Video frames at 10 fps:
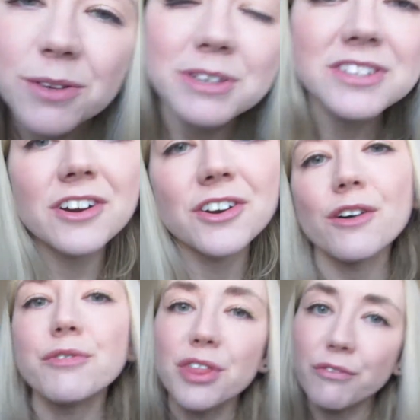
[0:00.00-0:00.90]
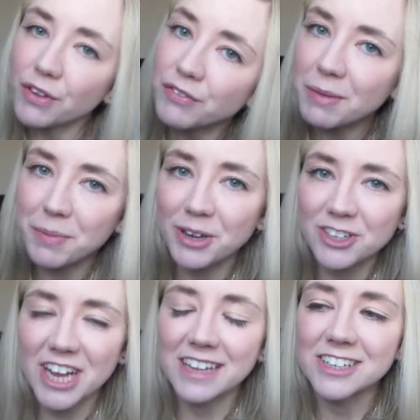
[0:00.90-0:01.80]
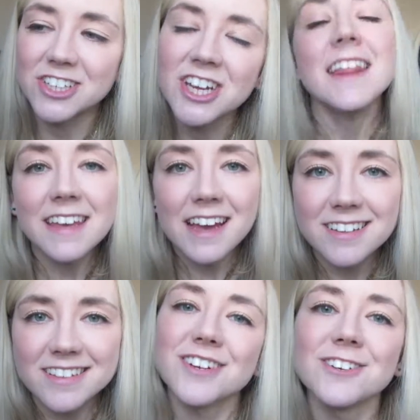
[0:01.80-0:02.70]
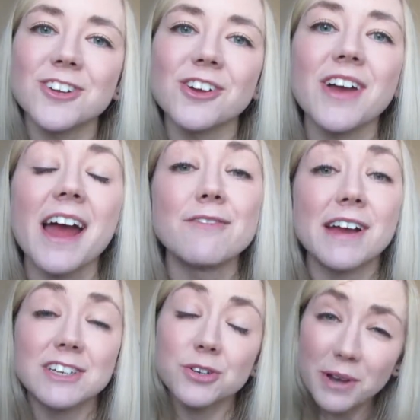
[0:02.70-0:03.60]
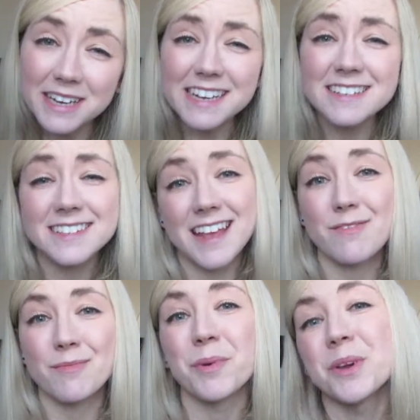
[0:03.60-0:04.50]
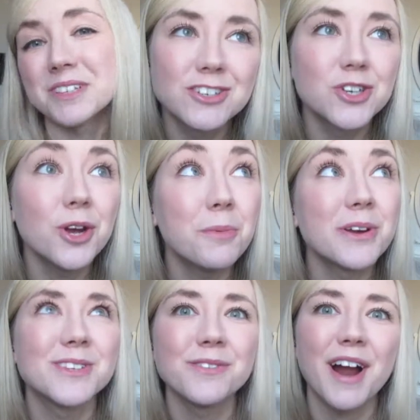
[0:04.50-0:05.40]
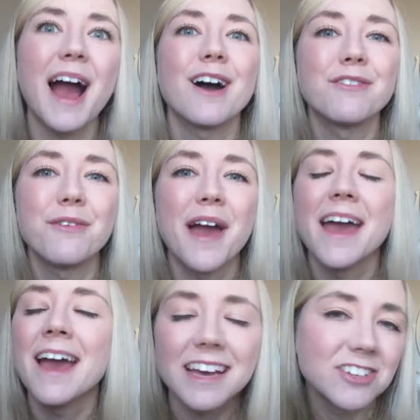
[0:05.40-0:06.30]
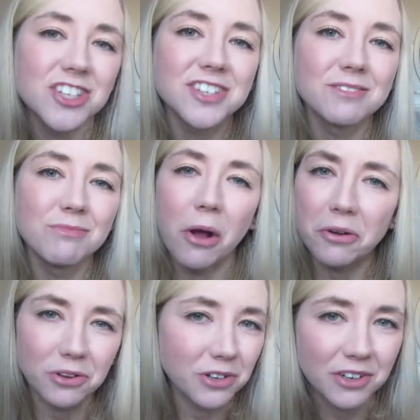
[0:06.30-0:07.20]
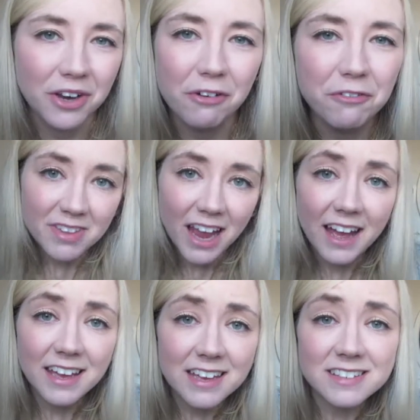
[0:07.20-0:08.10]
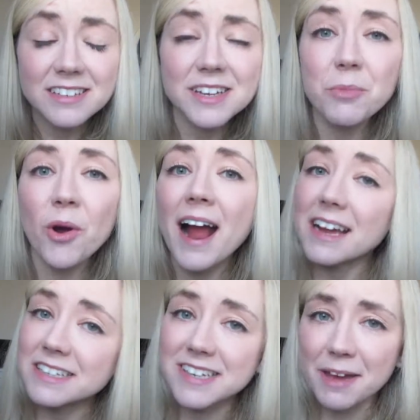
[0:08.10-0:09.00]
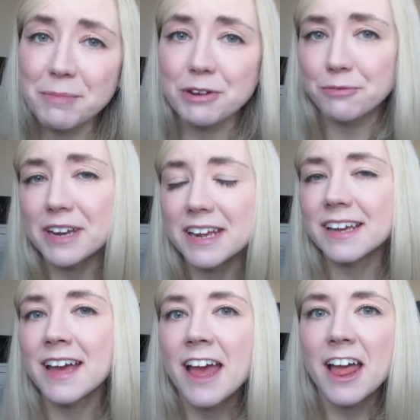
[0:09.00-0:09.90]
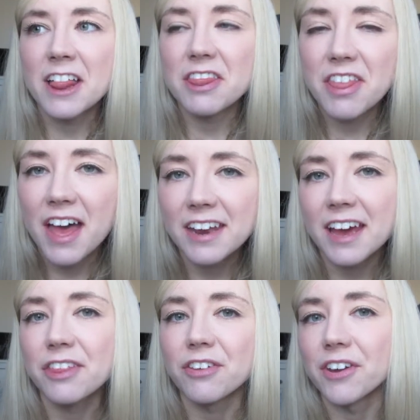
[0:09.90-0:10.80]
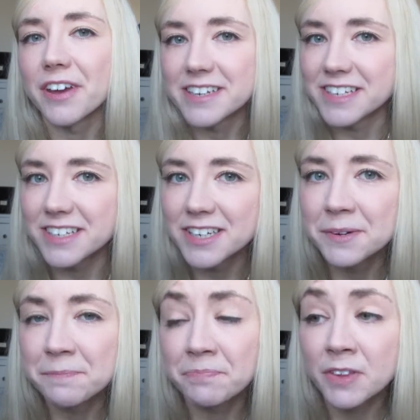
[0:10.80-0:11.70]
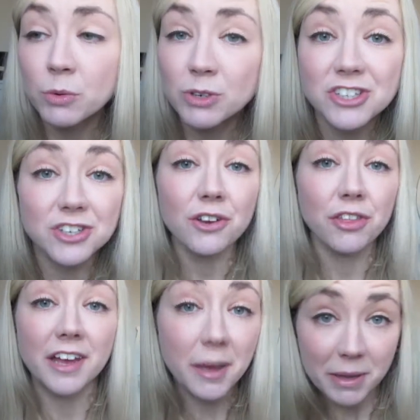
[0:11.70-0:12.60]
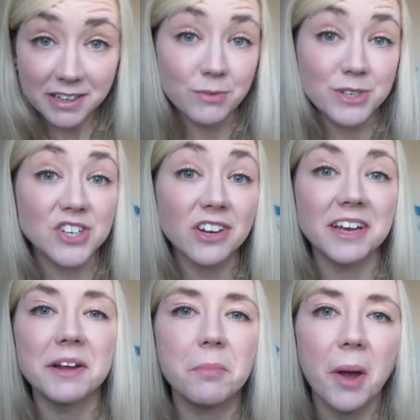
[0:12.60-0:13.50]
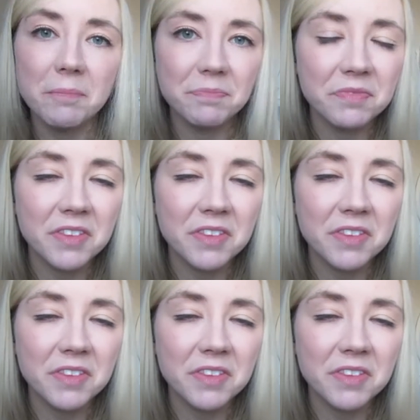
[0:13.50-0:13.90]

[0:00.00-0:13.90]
So we'll start off with the 50 book challenge. In the end it turned out I read 27 books, 2 books over halfway. That's just not good enough. I guess I did more academic reading than I thought I did. Which is a good thing, it meant I was studying but